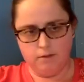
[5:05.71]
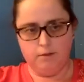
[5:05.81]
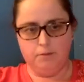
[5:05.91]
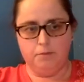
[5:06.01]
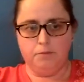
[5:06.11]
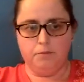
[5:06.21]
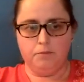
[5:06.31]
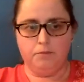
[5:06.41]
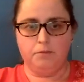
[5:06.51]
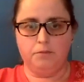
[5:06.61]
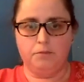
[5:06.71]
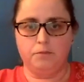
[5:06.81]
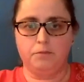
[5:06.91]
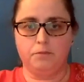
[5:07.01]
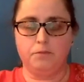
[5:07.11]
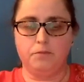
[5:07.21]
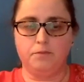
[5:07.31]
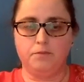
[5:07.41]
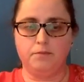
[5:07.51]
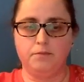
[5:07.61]

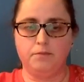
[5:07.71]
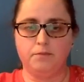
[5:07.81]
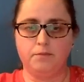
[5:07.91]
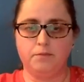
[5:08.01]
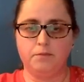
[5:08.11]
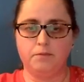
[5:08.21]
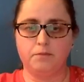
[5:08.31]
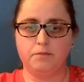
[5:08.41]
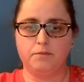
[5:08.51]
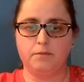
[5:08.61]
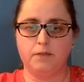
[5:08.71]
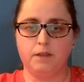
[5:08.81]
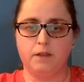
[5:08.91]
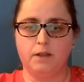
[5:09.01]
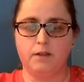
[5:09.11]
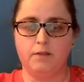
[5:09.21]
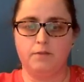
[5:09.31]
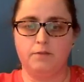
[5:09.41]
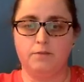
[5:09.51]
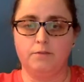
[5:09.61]

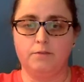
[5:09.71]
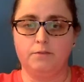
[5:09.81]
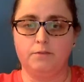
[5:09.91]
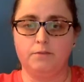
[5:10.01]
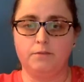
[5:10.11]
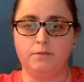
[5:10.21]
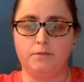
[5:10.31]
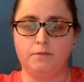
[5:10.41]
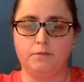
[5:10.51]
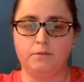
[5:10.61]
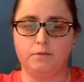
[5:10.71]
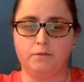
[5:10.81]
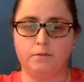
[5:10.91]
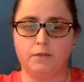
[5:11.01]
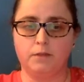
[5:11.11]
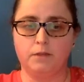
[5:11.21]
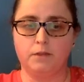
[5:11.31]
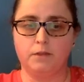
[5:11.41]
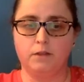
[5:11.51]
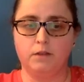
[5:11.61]

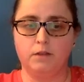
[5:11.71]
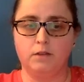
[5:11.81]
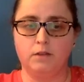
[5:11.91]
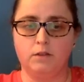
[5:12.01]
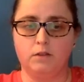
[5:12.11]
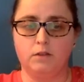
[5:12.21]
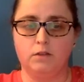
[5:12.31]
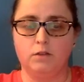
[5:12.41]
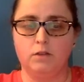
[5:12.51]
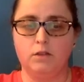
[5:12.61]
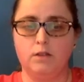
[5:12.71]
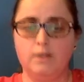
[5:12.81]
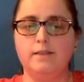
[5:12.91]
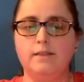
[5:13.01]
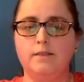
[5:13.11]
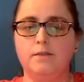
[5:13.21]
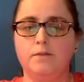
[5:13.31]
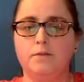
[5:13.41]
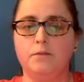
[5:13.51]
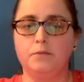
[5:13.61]
This person isn't speaking.